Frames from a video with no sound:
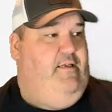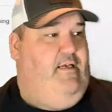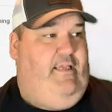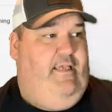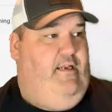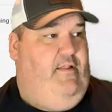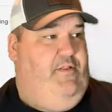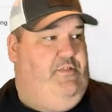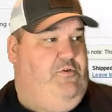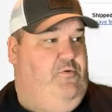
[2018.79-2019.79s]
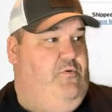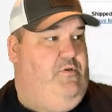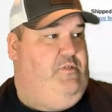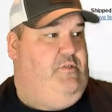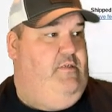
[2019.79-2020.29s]
Again, on these
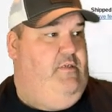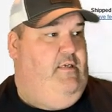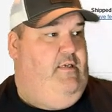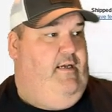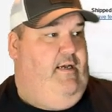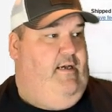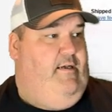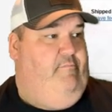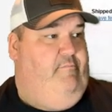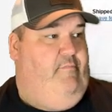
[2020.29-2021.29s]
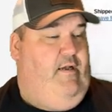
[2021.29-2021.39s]
coolers, um,